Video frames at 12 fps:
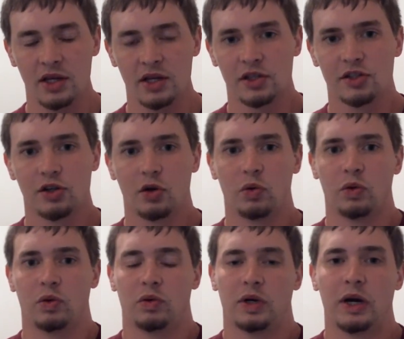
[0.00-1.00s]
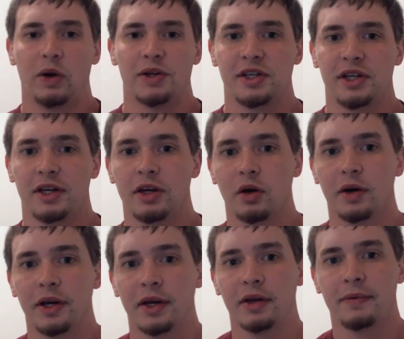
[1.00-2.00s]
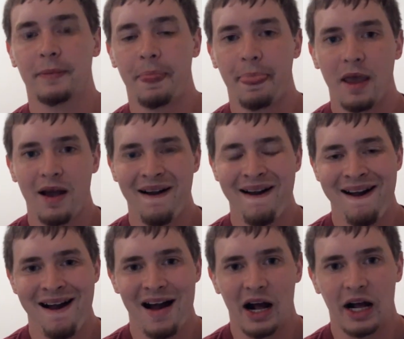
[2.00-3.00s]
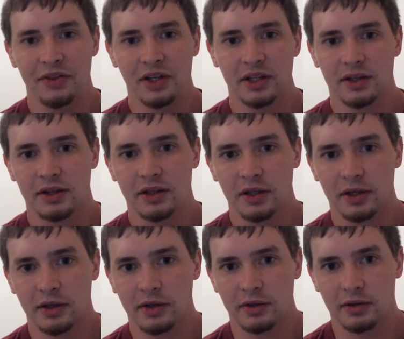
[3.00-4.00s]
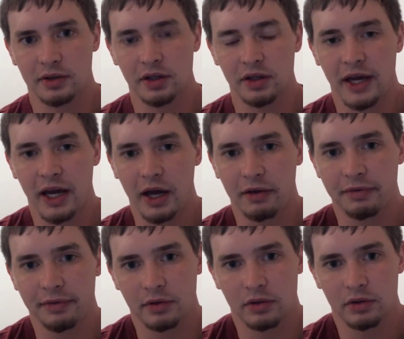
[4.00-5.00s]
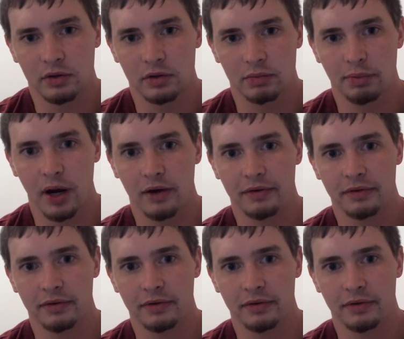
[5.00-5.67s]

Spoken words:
so how I see it going, I think the layoff Brock